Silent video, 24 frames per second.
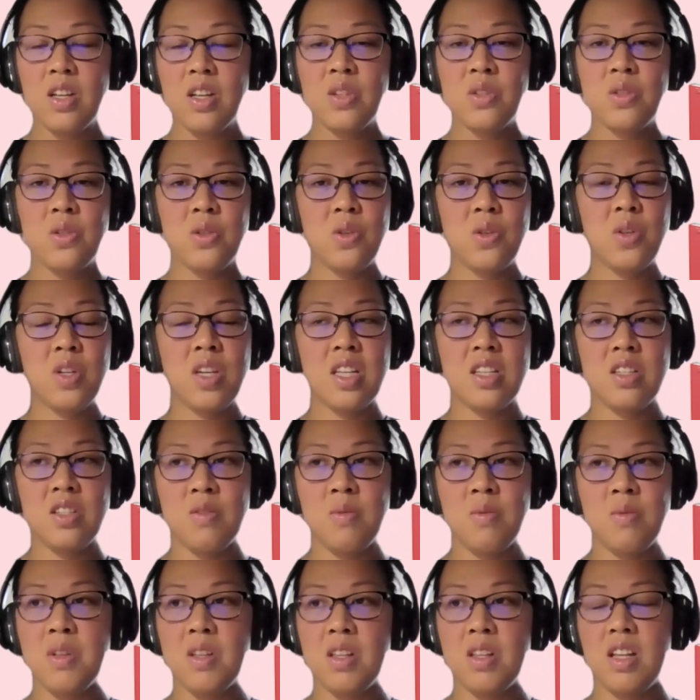so you can
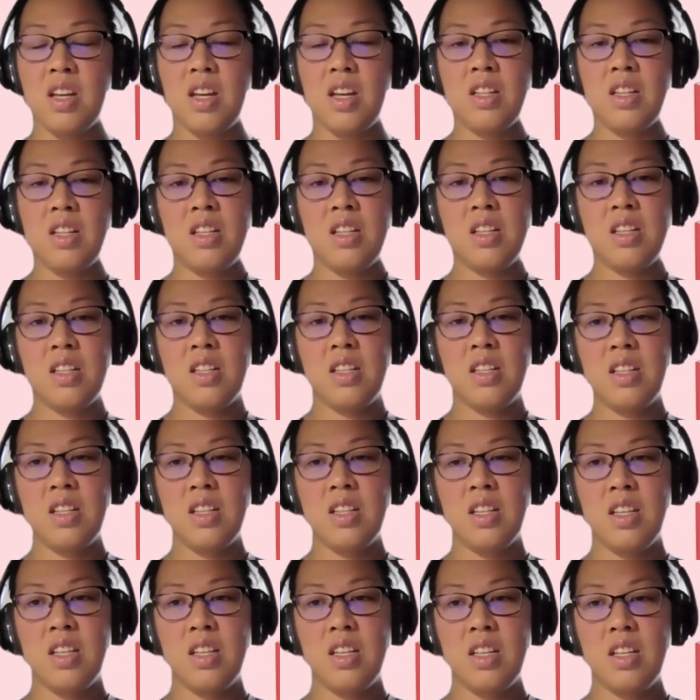submit that.
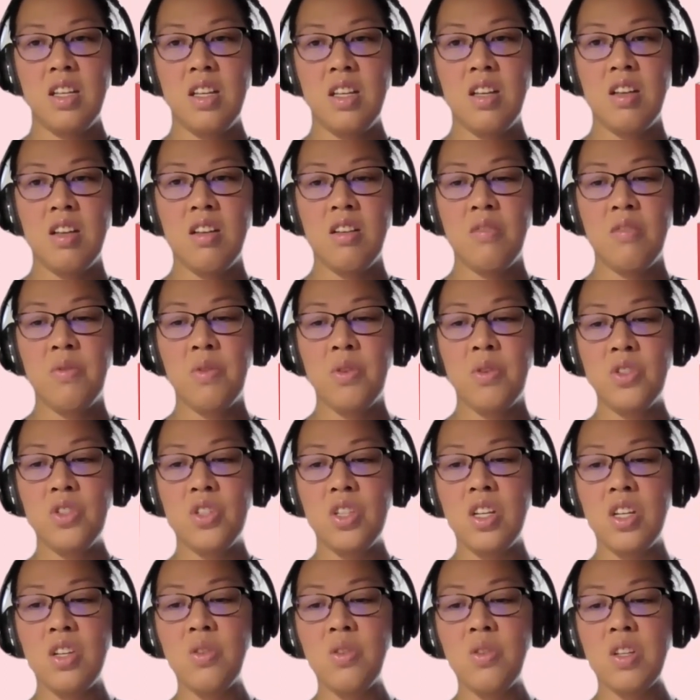For
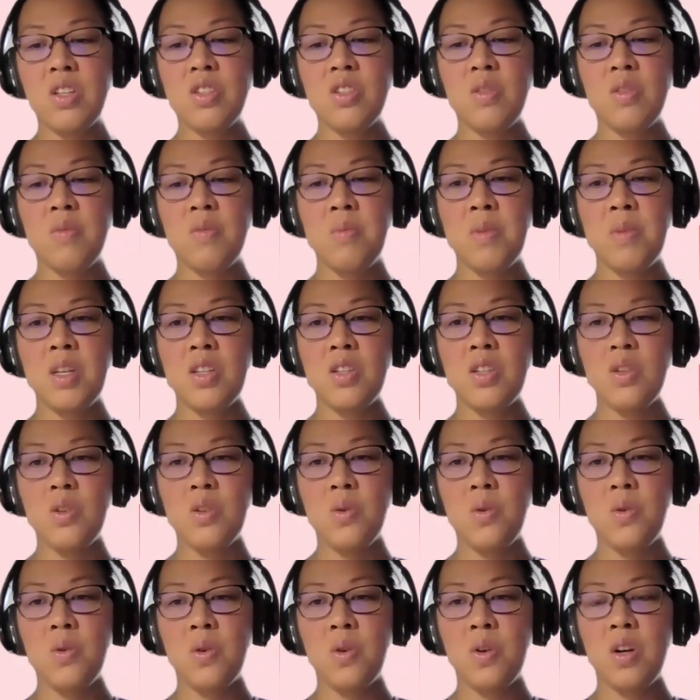Jean, you can submit
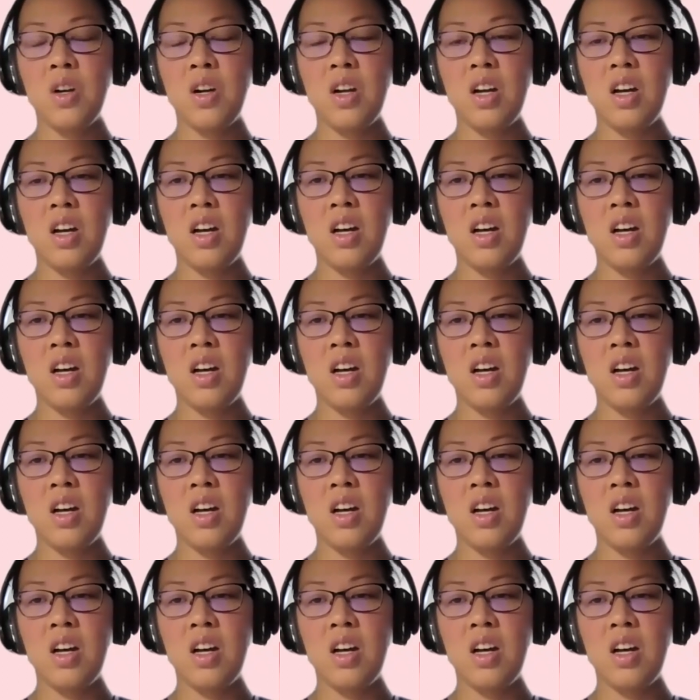your